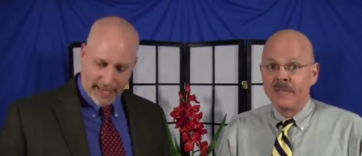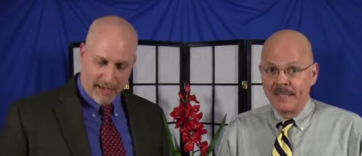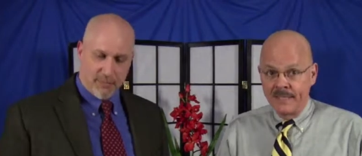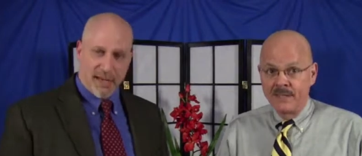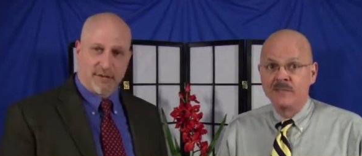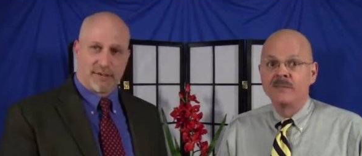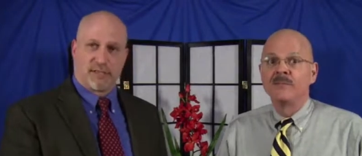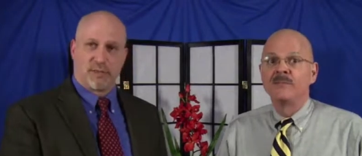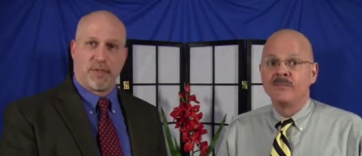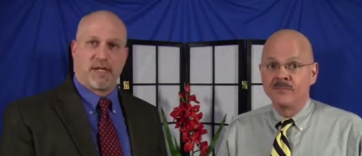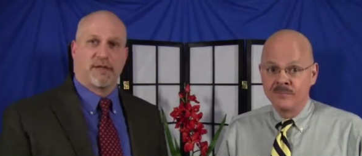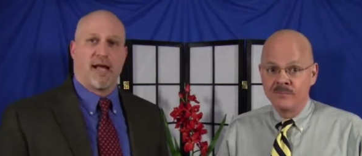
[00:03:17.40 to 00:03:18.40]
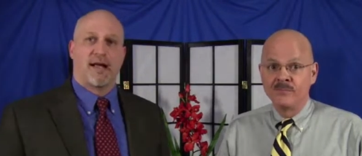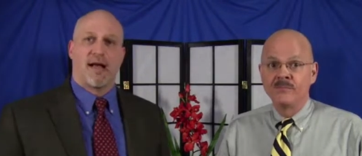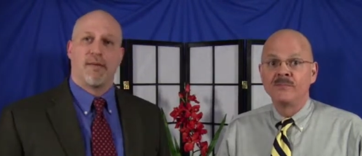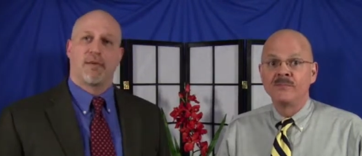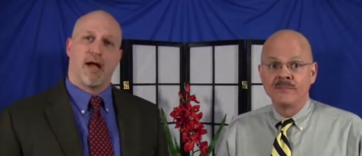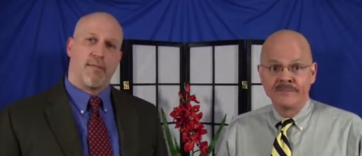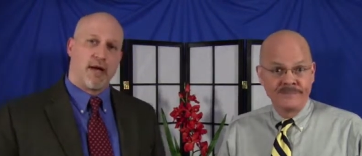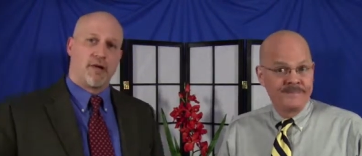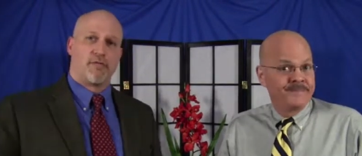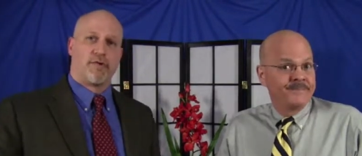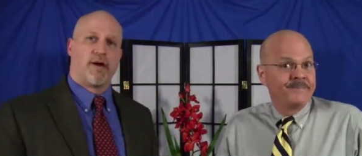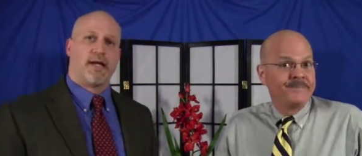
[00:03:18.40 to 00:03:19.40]
Speaker 1: KenBettertonSpeaker.com. Come
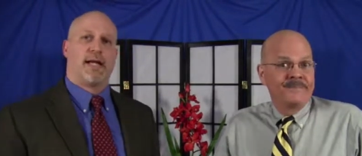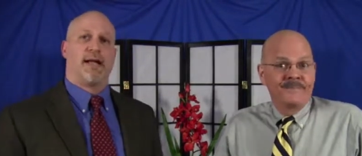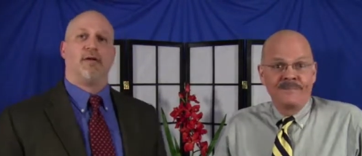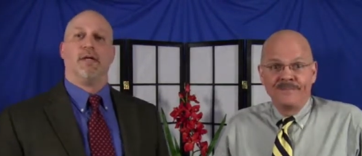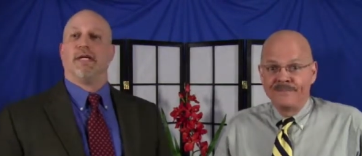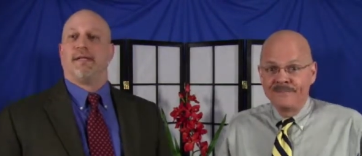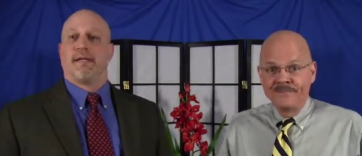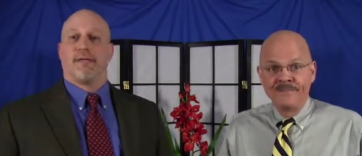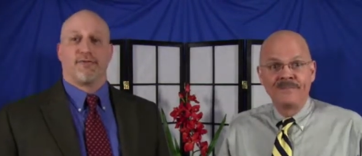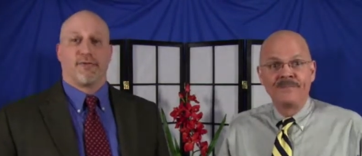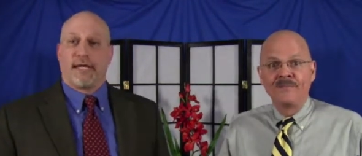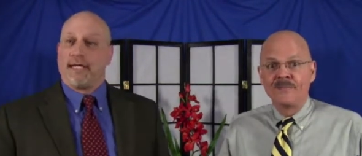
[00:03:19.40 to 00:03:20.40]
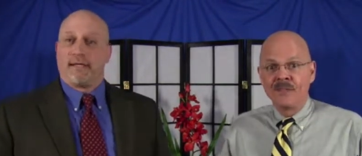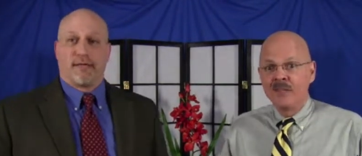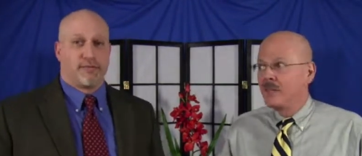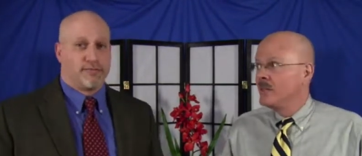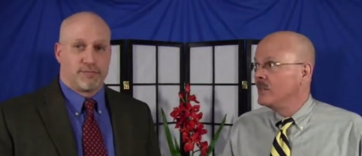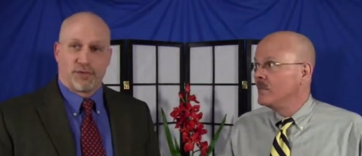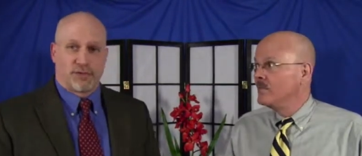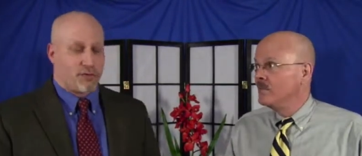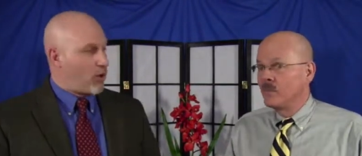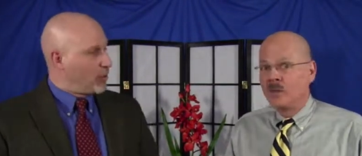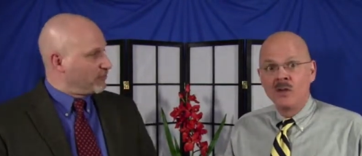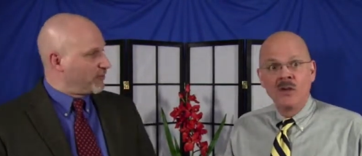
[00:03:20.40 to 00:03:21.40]
on over right now. They're free, they're just
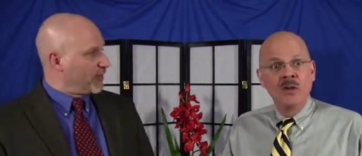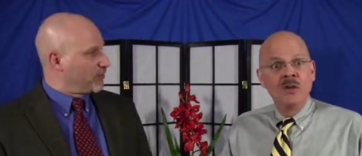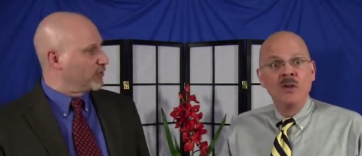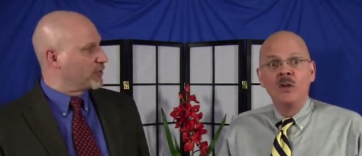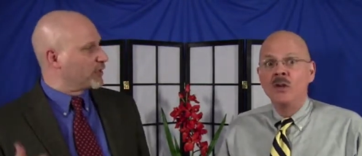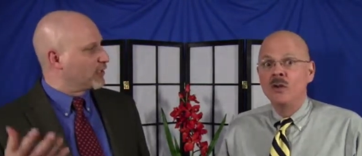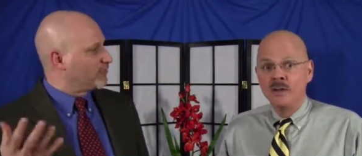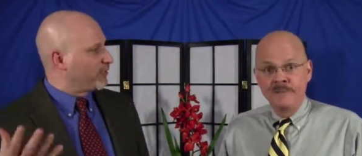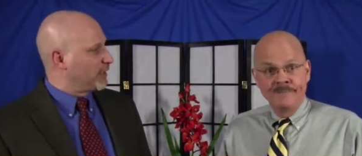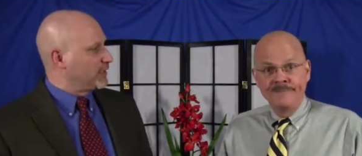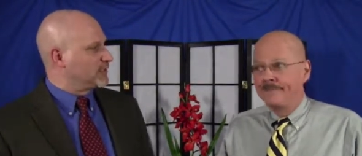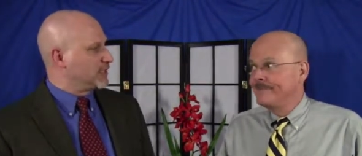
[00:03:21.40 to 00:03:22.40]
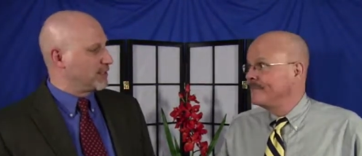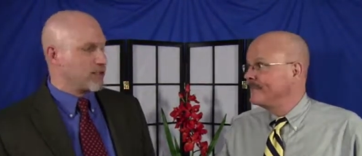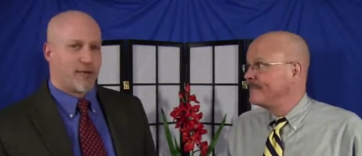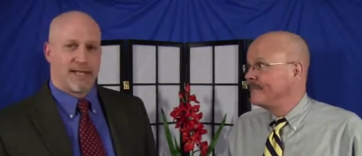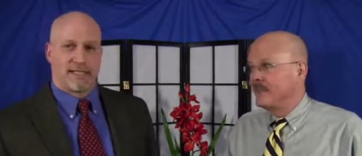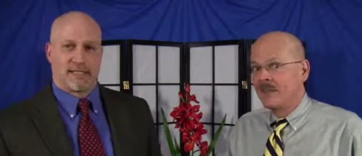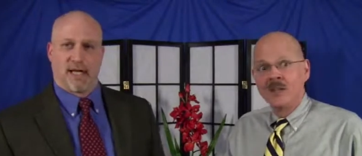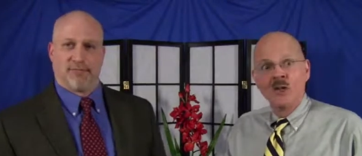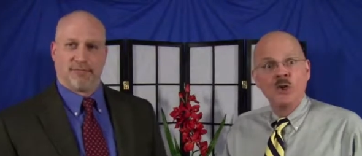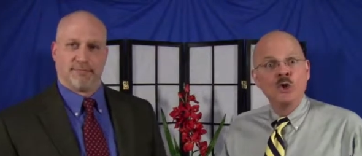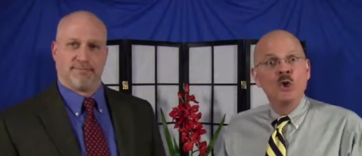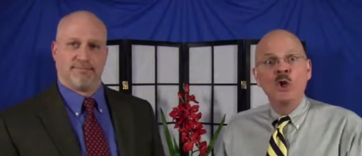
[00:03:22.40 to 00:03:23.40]
all available. You're going to find a ton of great
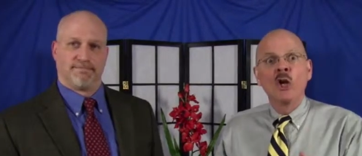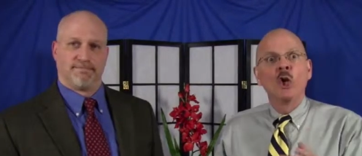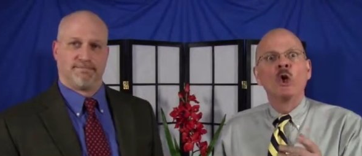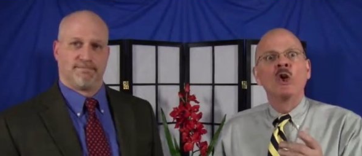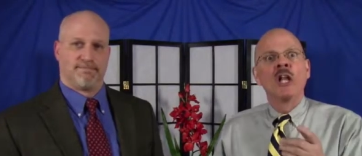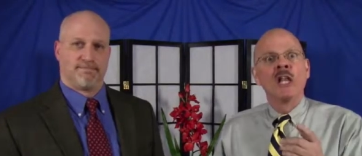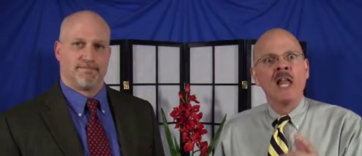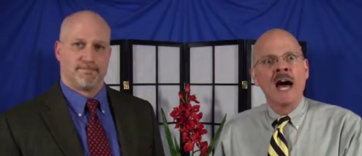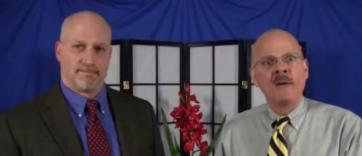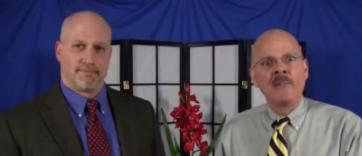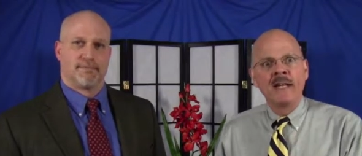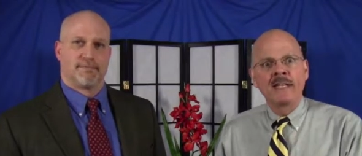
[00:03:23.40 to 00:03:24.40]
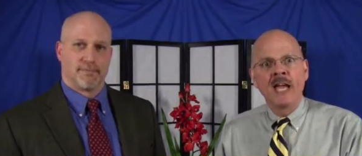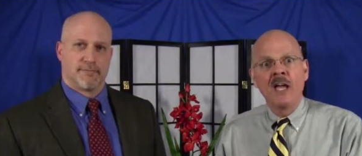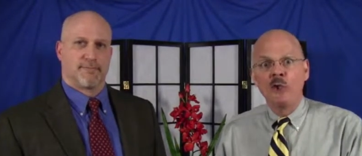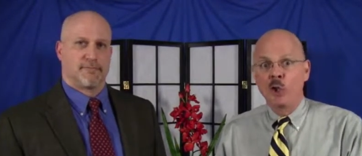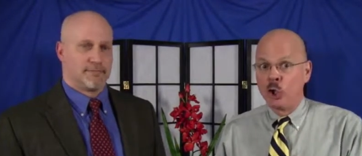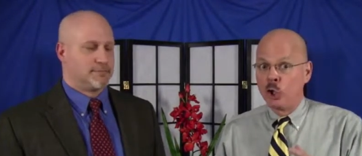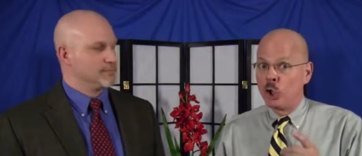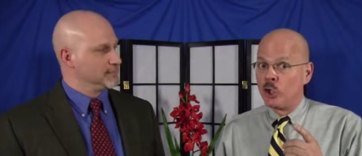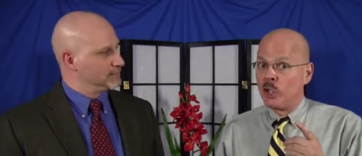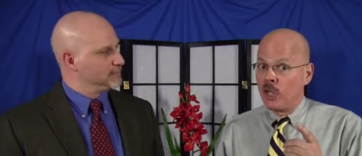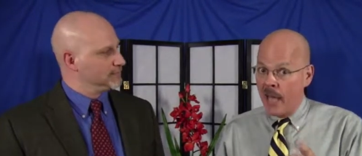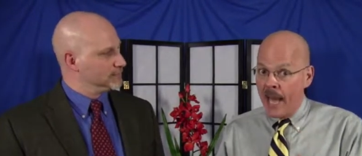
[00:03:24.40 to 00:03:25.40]
stuff.
Speaker 2: You're going to learn a lot about Ken. You're going to
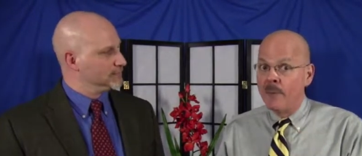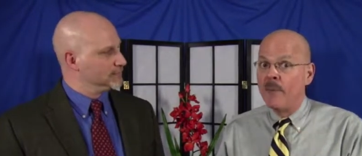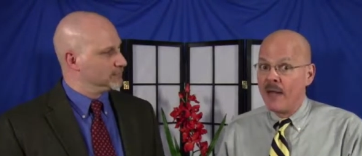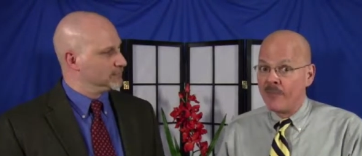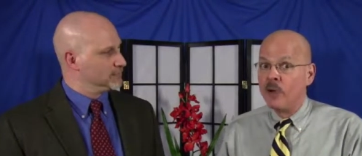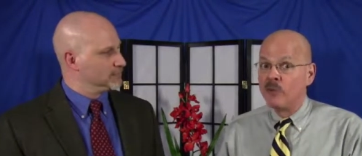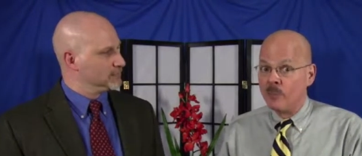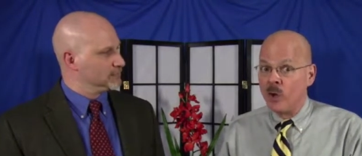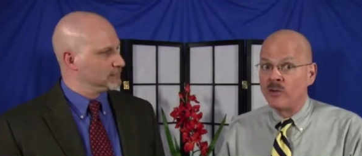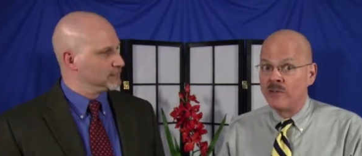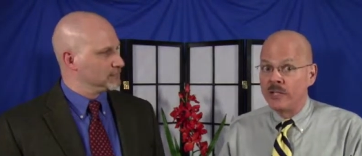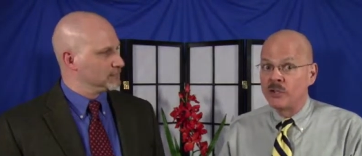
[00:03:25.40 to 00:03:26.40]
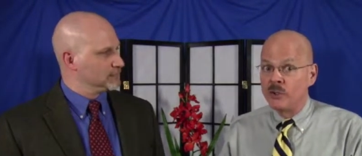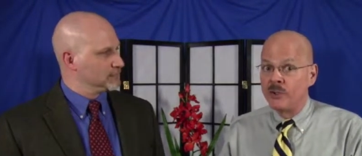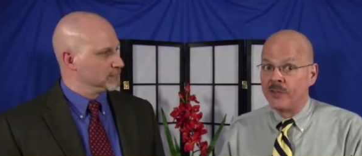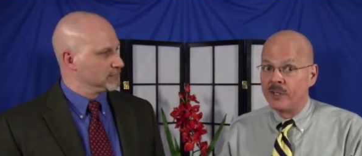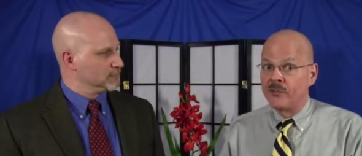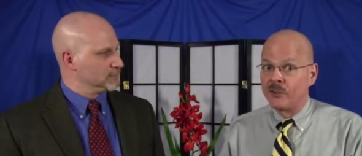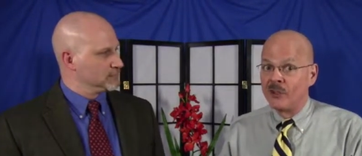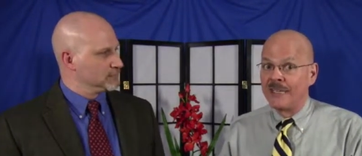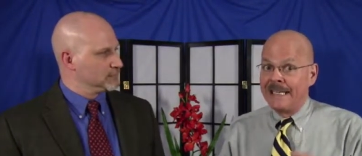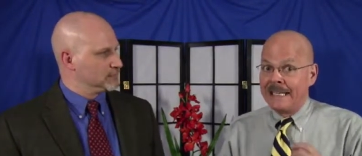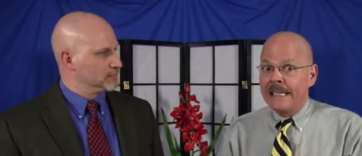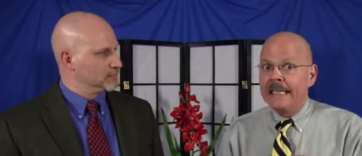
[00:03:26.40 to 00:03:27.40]
learn a lot about those motivational things that are
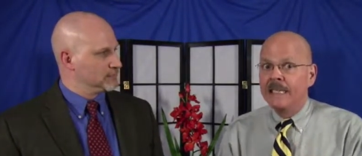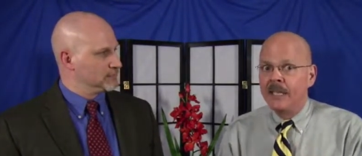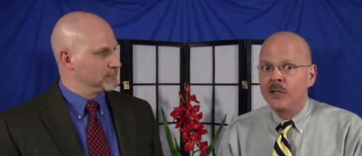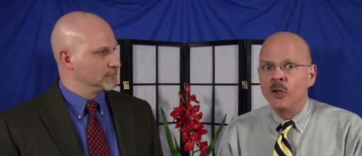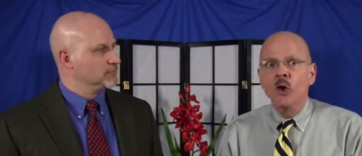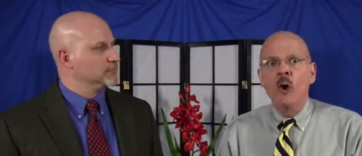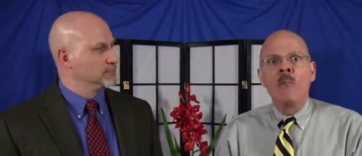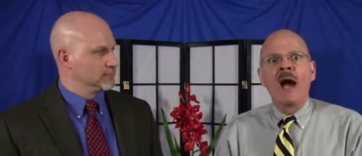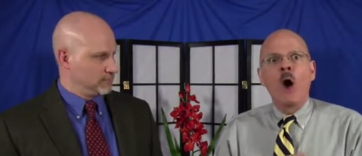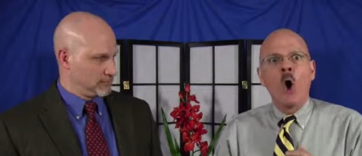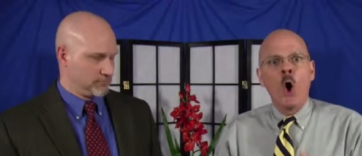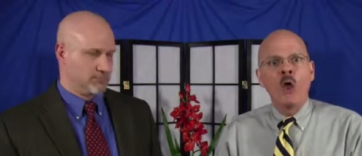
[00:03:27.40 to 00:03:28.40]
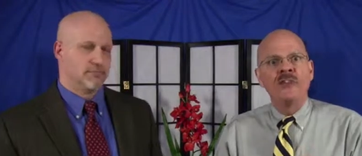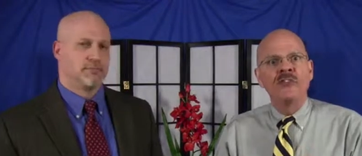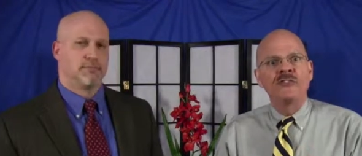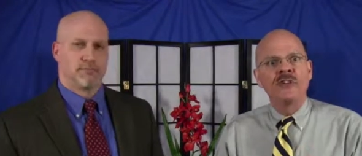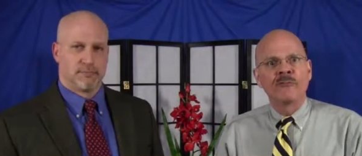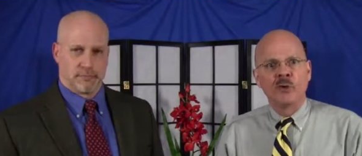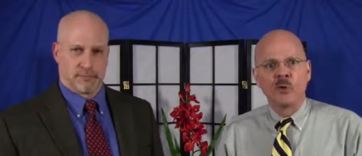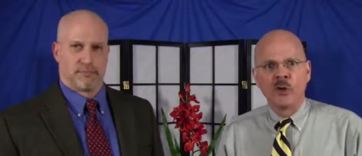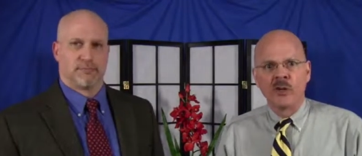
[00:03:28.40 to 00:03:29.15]
needed by all these different